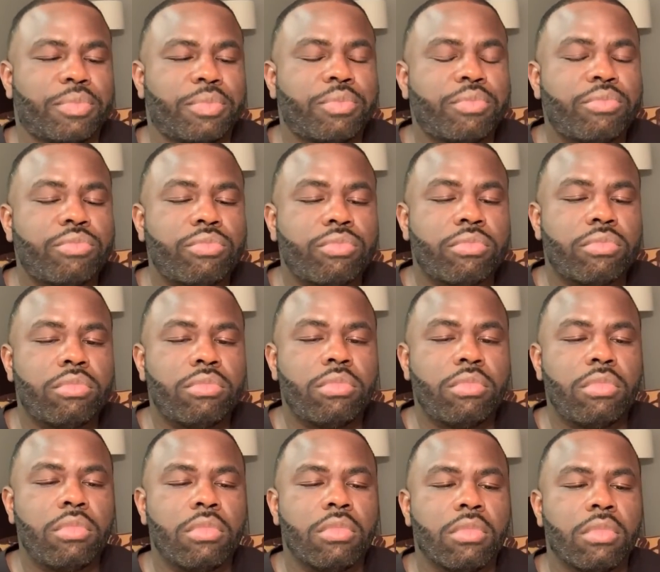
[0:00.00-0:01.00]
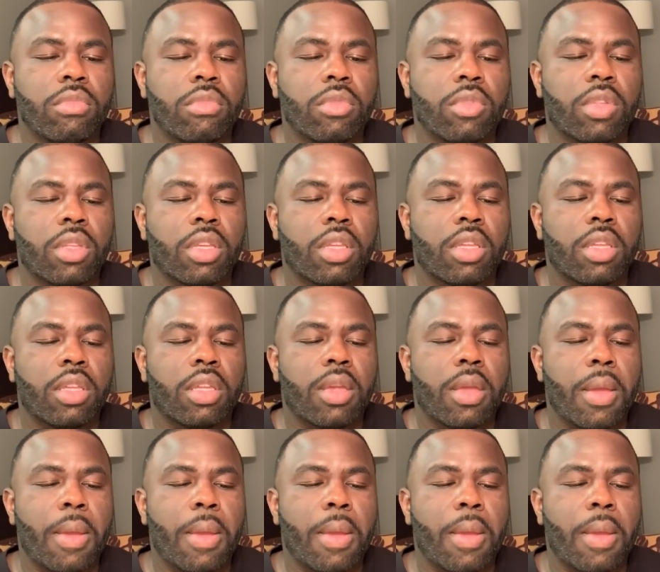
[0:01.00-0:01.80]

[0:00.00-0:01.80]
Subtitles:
No one is speaking in this clip.